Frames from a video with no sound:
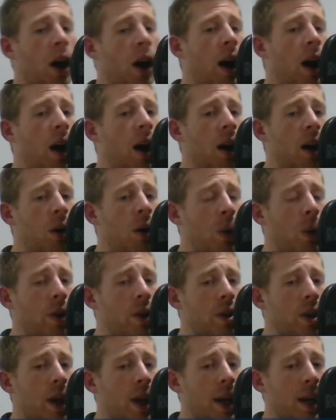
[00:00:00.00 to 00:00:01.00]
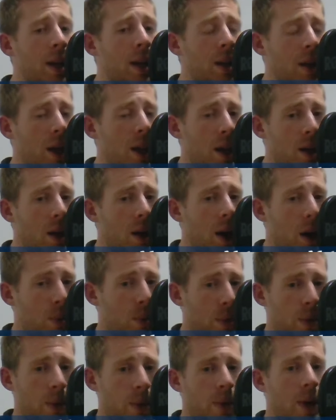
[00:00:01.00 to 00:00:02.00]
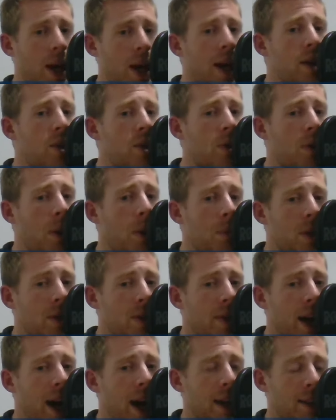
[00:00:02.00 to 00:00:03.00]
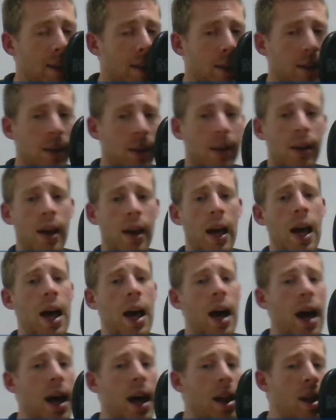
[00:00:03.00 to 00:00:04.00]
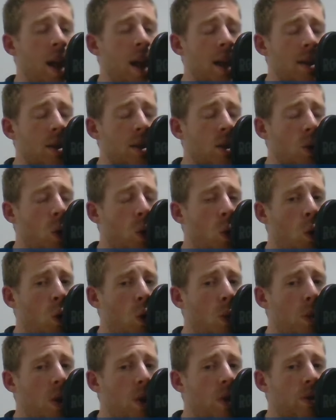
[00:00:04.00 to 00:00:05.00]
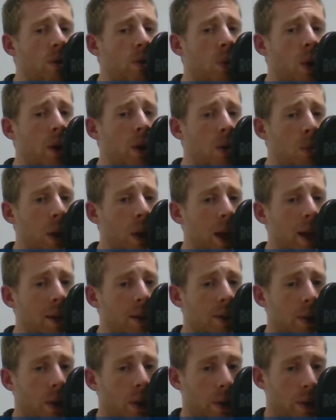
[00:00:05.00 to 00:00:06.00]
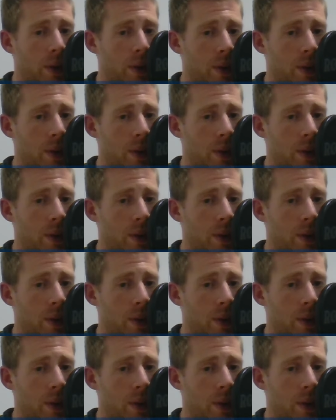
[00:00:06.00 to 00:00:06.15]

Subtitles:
I want a clean cup, interrupted the Hatter. Let's all move one place on.